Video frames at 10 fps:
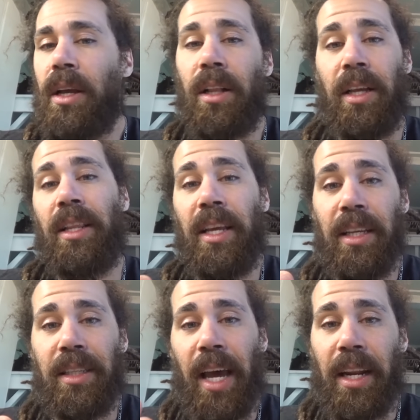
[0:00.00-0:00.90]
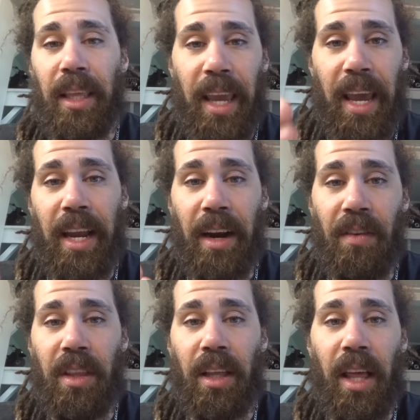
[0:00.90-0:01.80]
Clean the inside of the can,
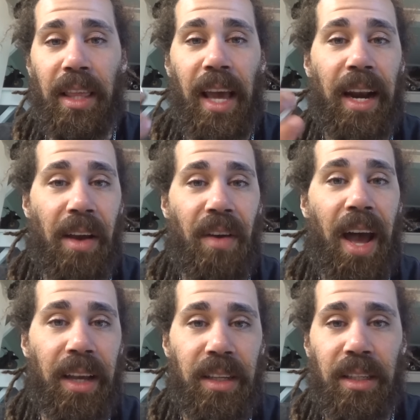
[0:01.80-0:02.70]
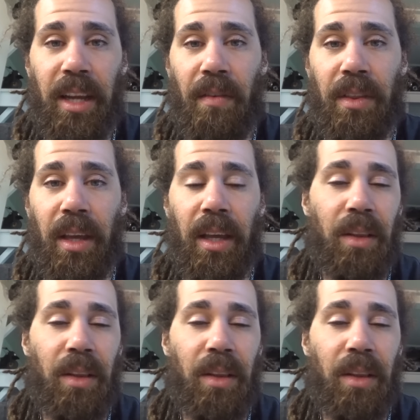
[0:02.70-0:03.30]
everything like that, and have access to everything.